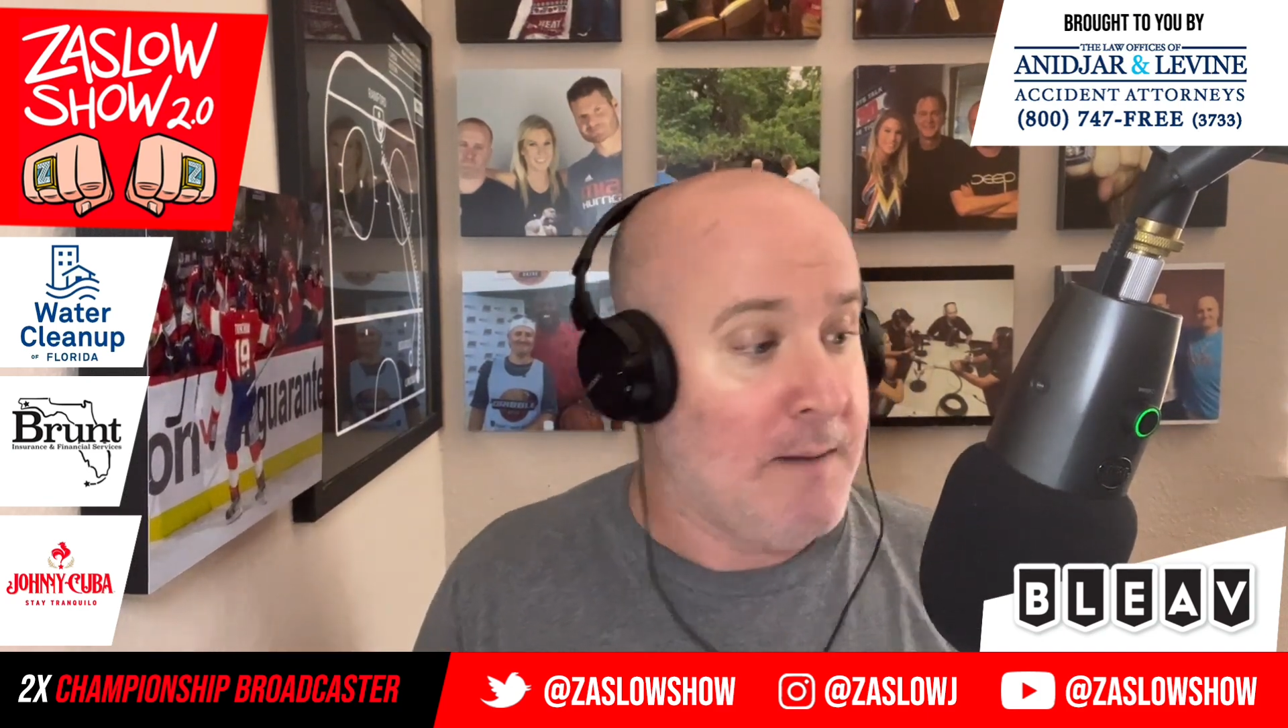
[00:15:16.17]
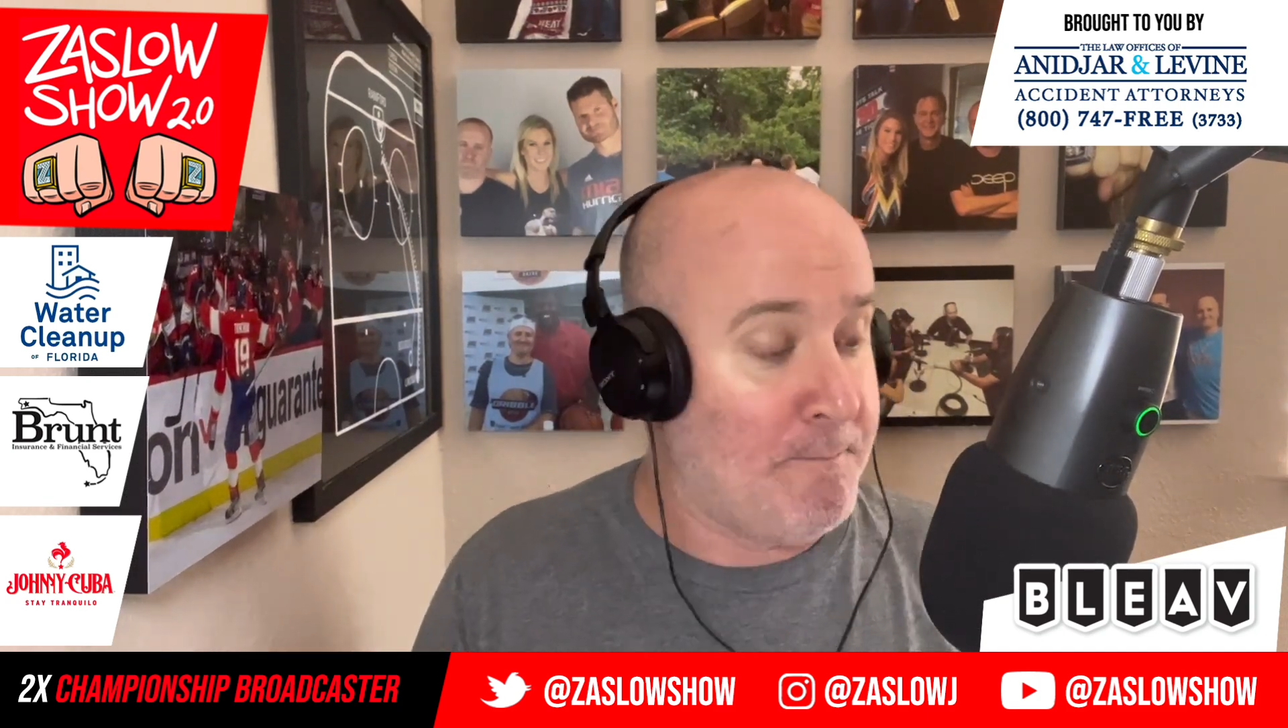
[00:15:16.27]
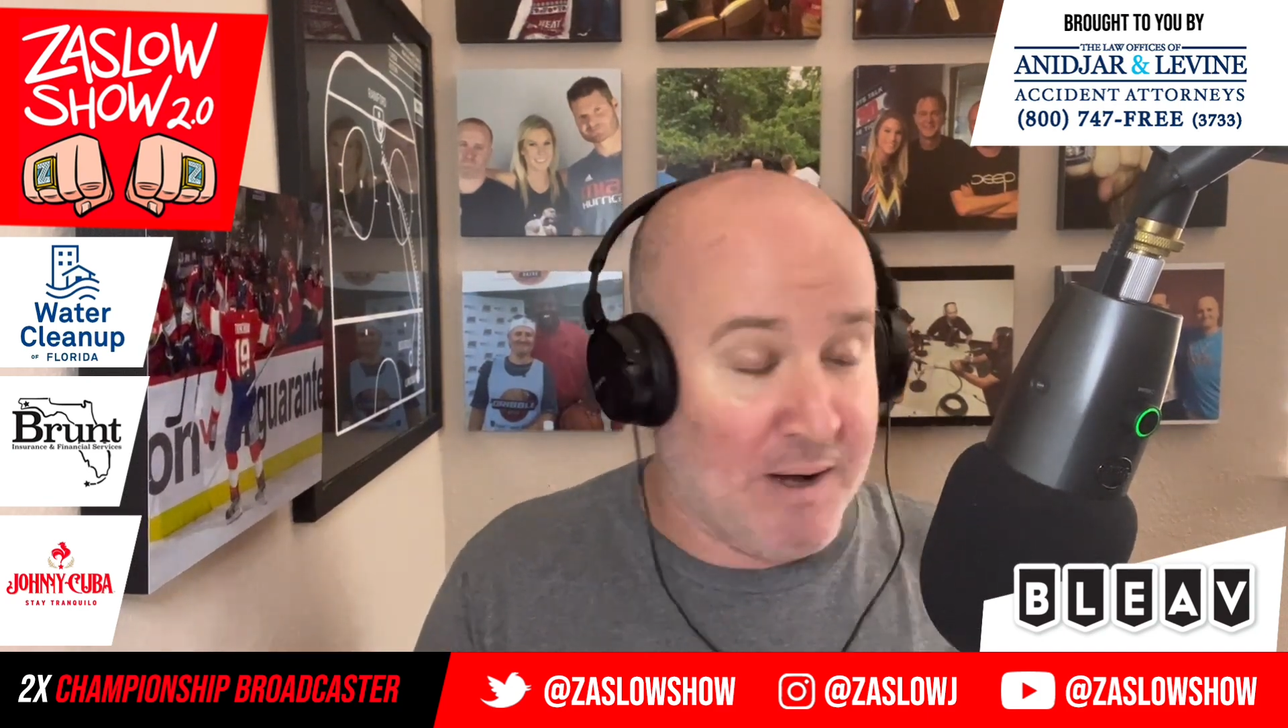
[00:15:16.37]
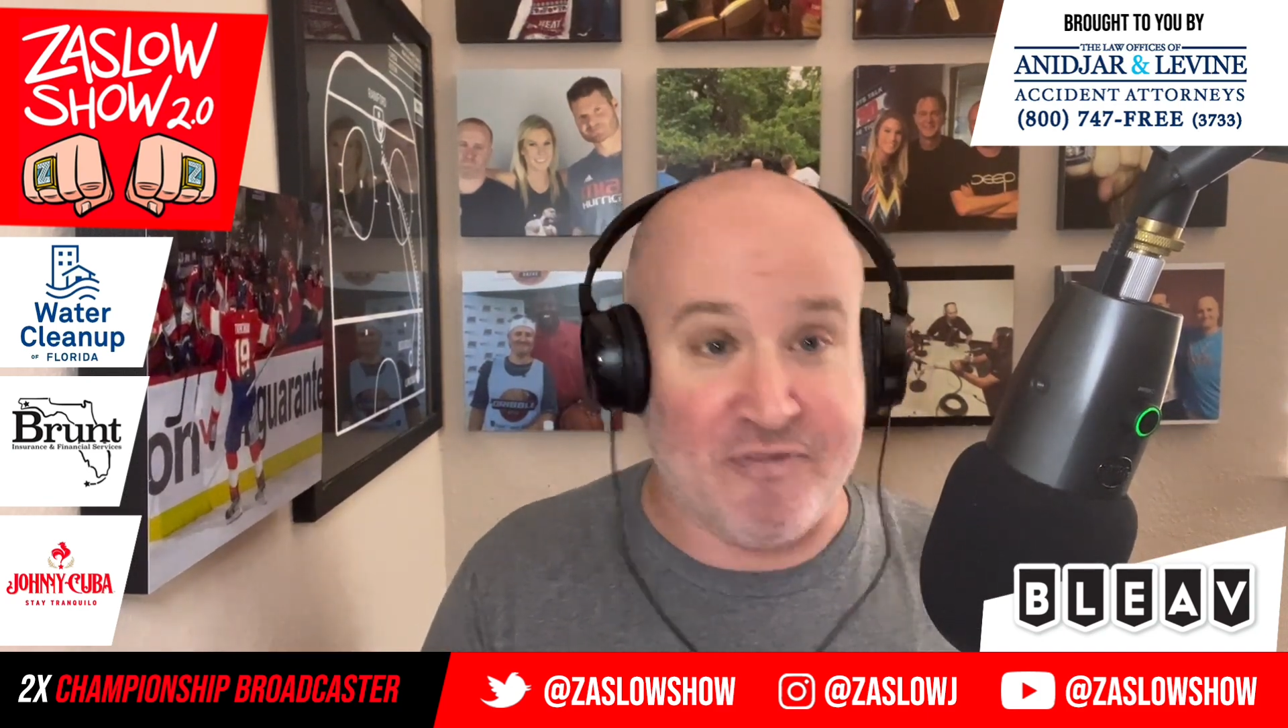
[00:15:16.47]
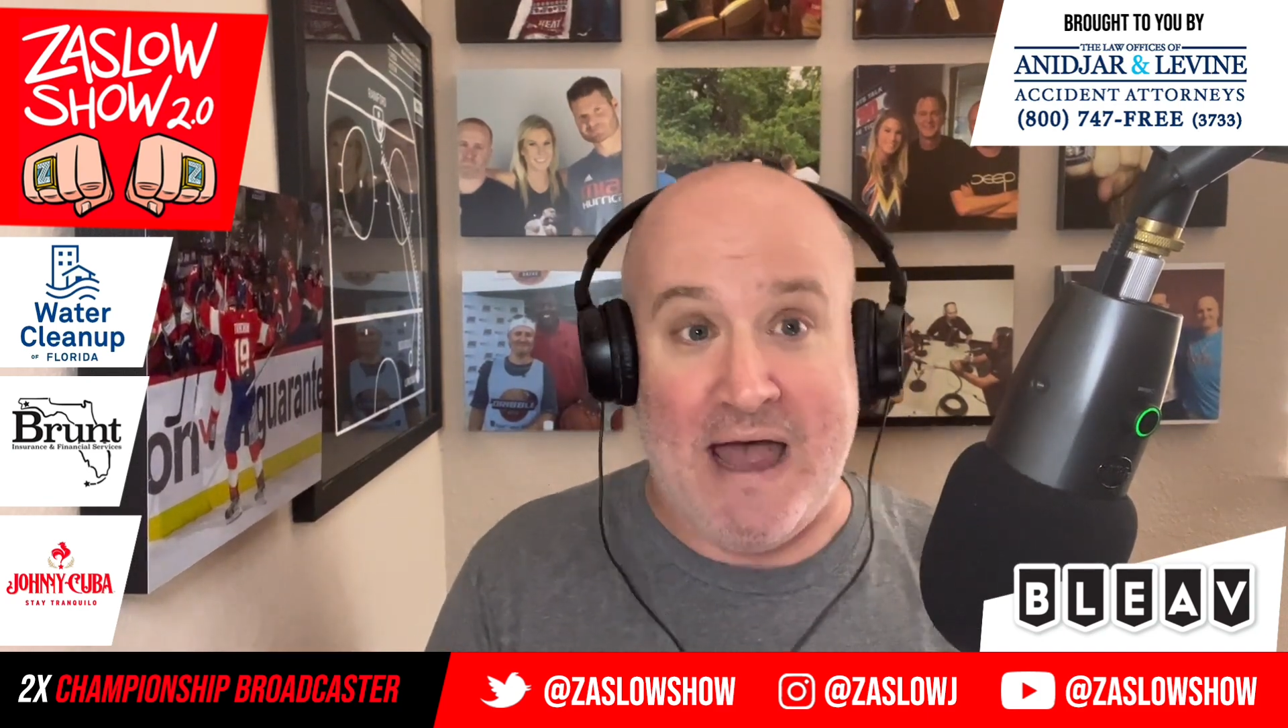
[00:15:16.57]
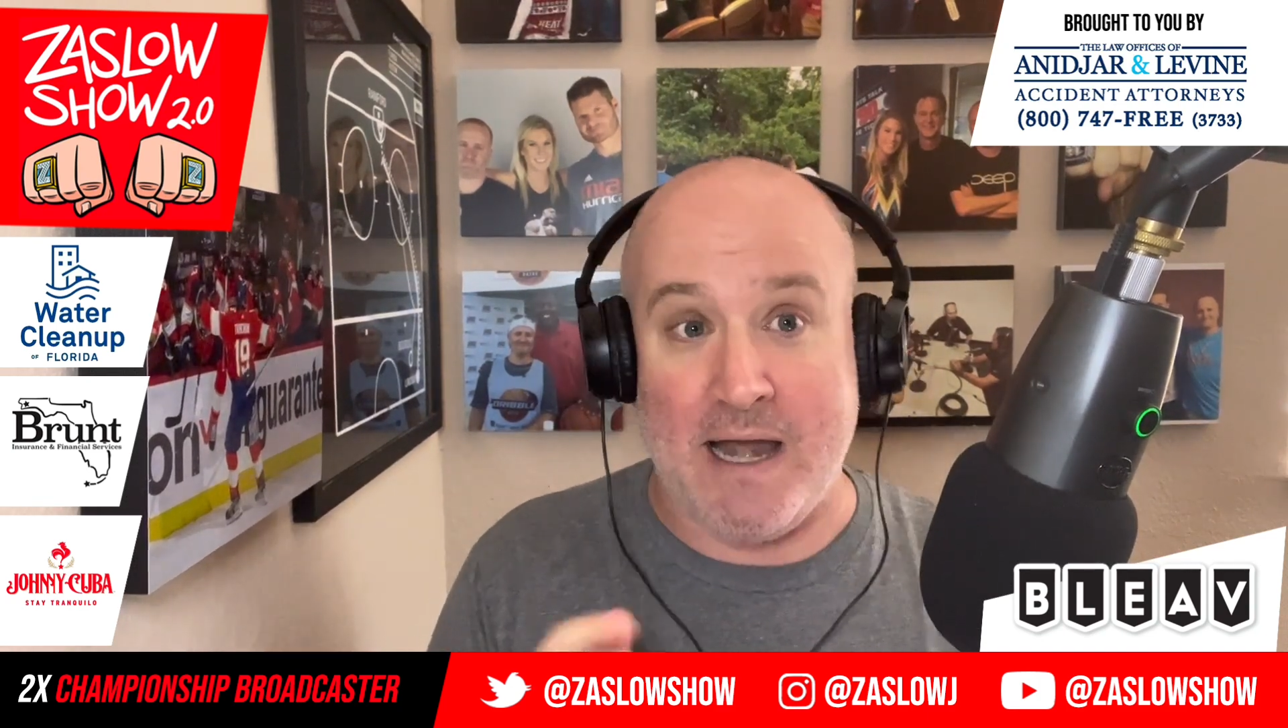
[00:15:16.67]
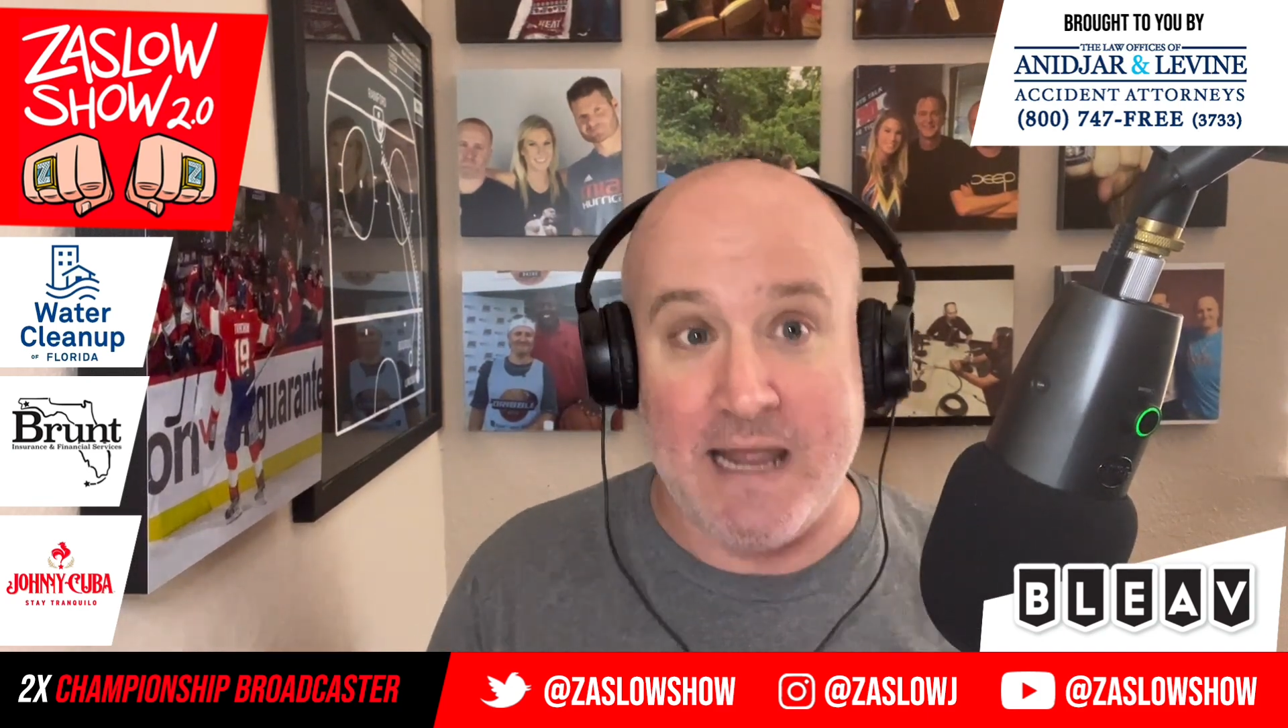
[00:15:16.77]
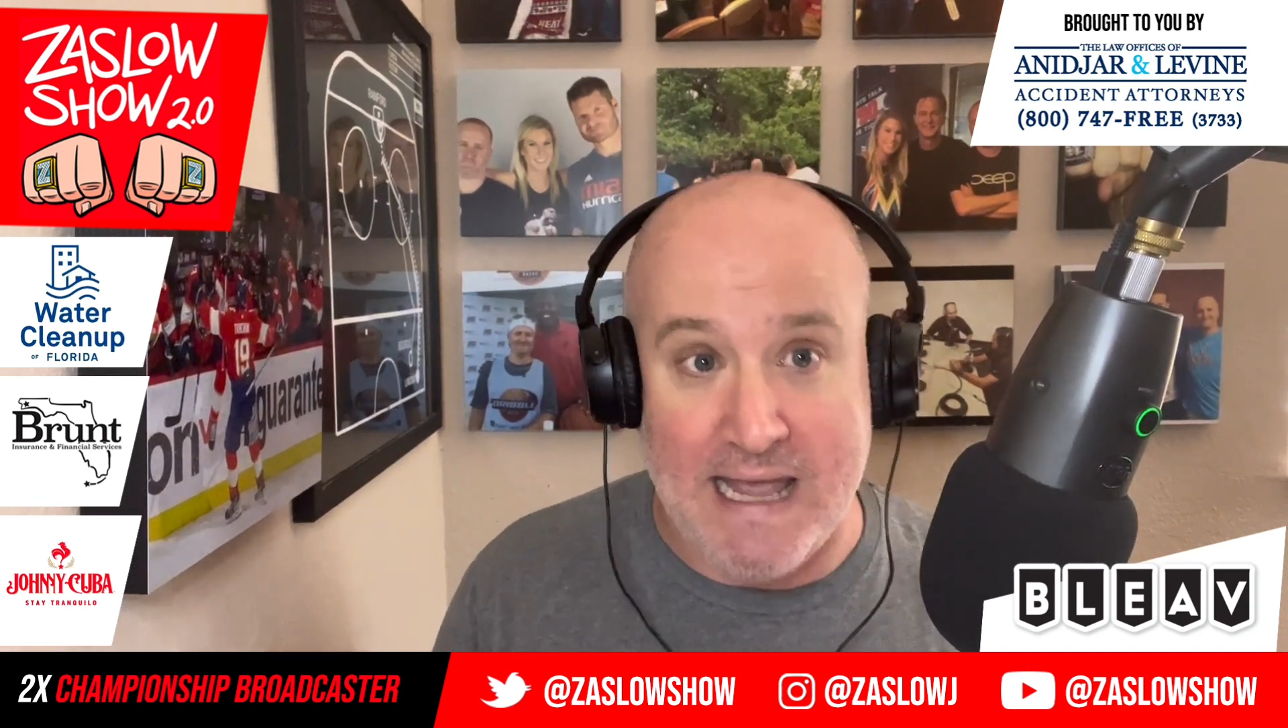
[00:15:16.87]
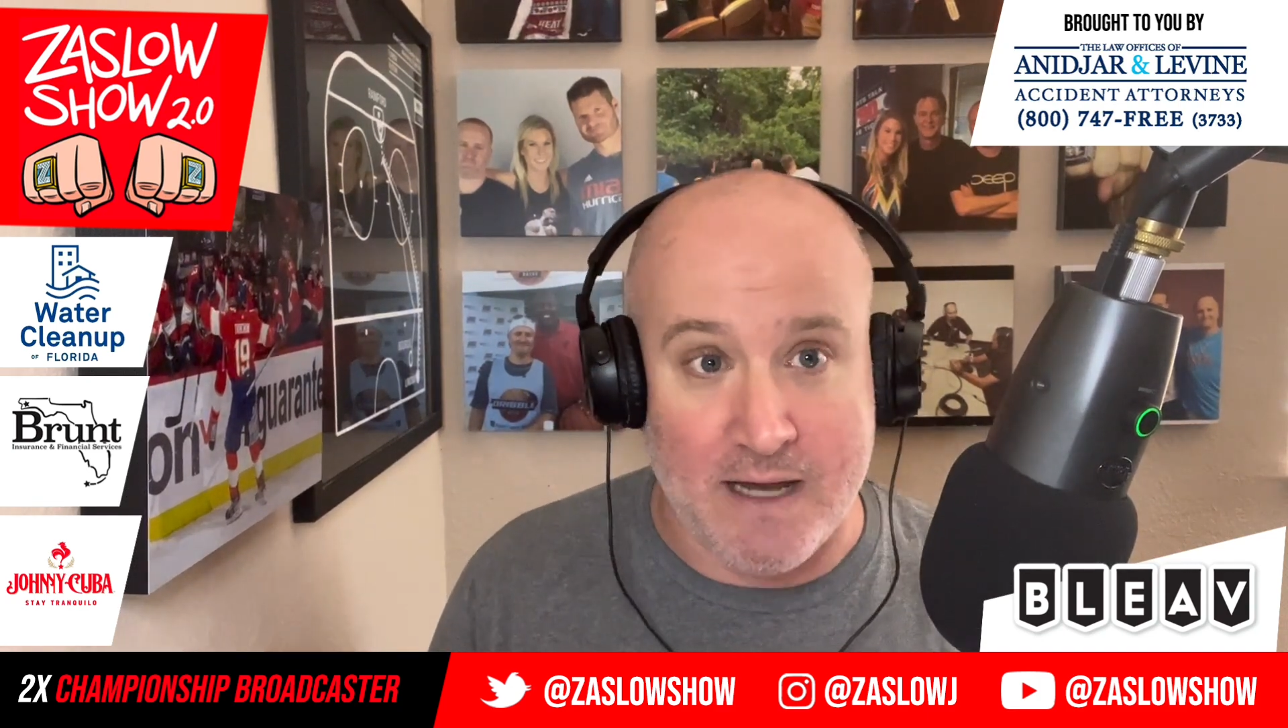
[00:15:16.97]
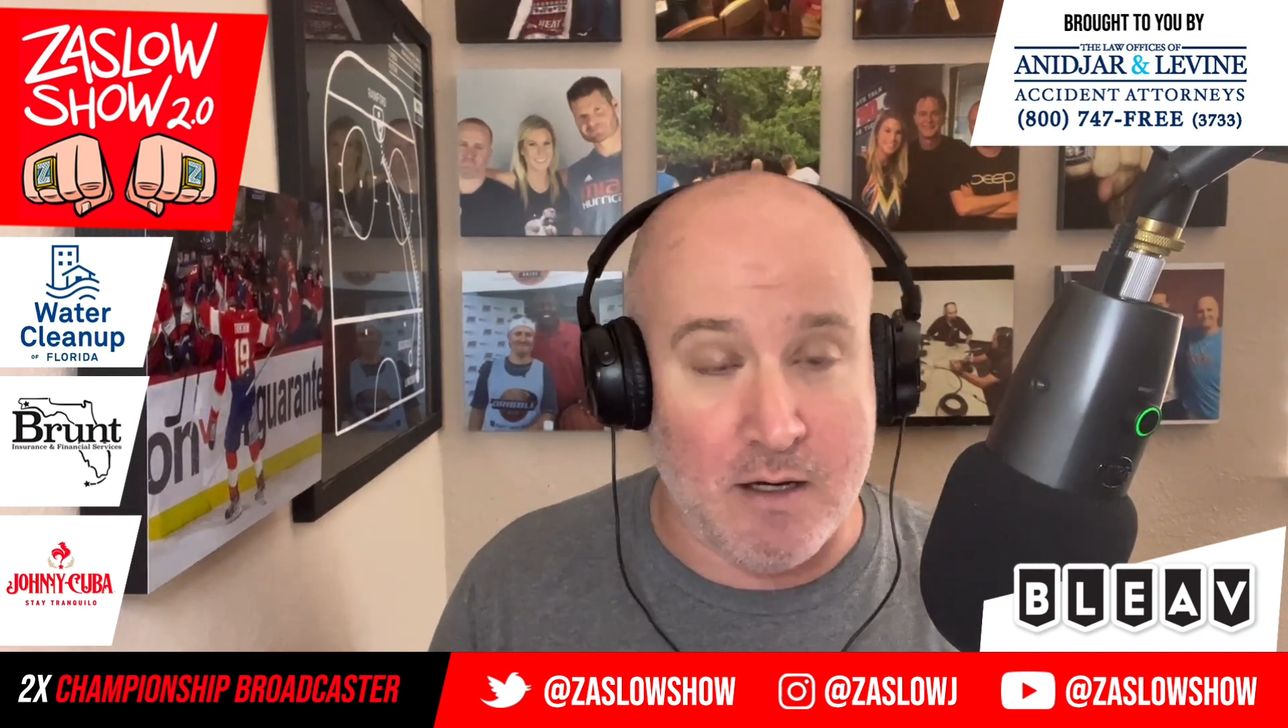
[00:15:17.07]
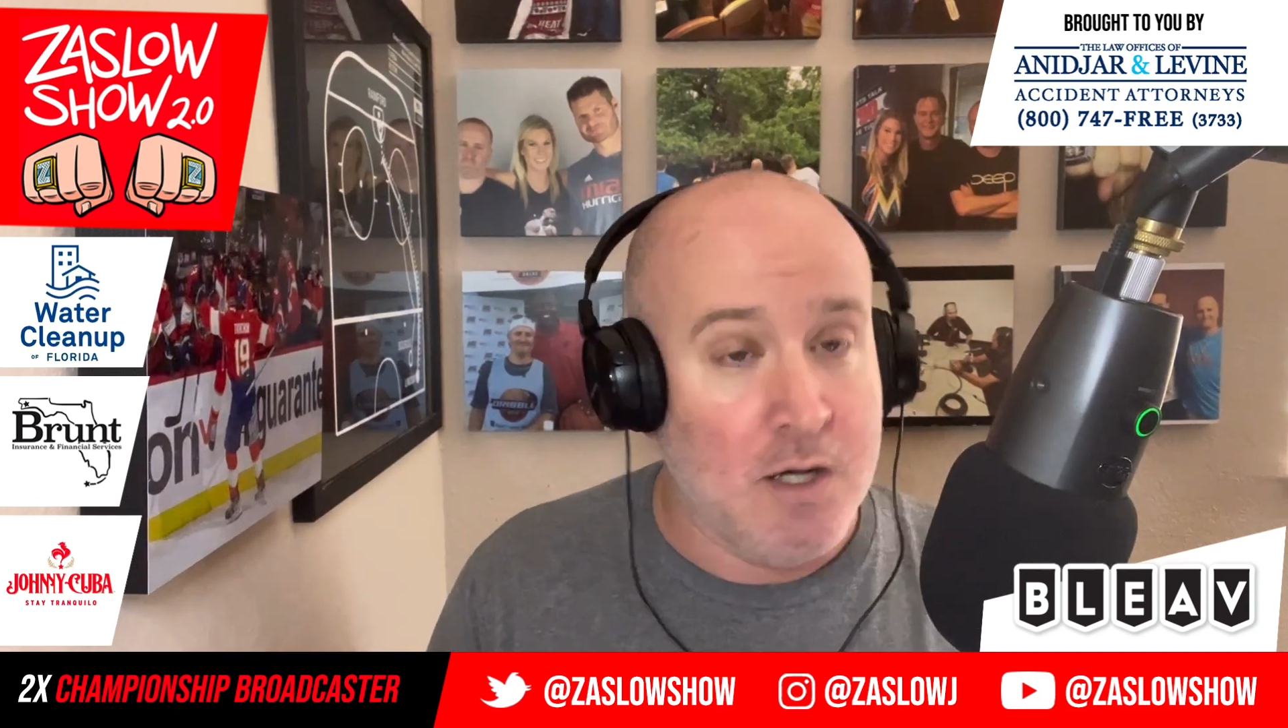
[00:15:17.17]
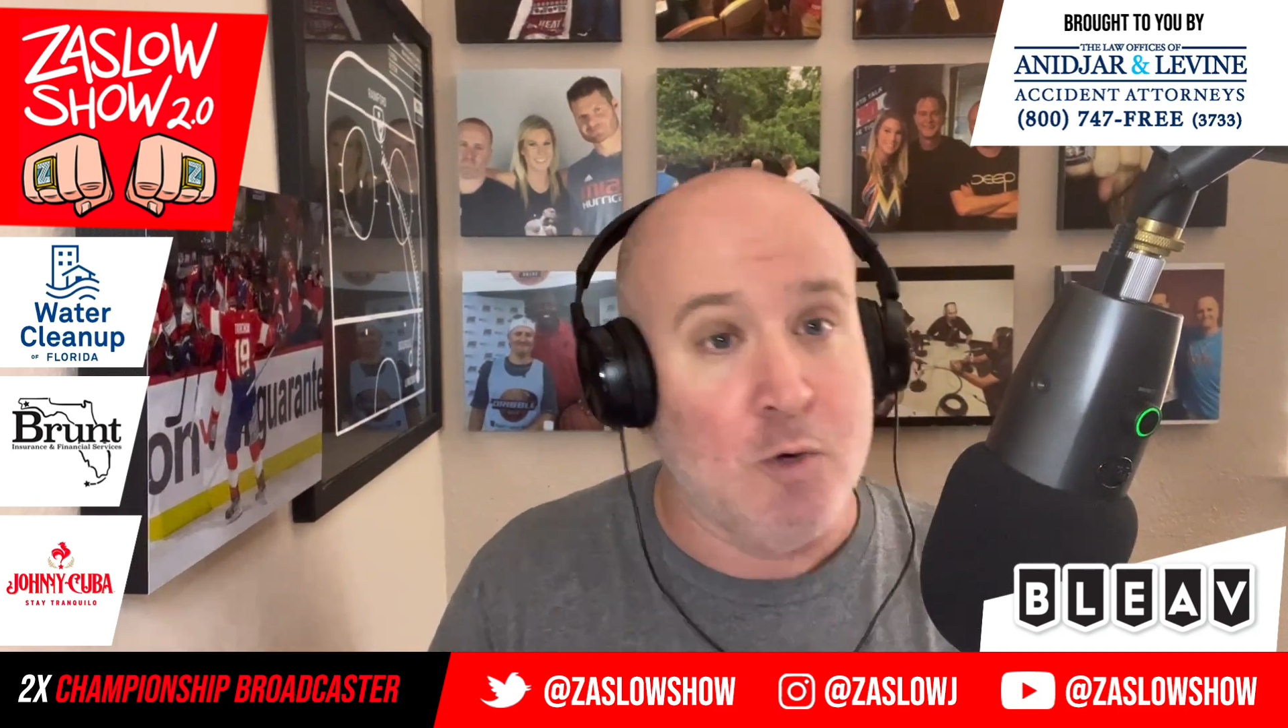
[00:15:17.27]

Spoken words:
But that hit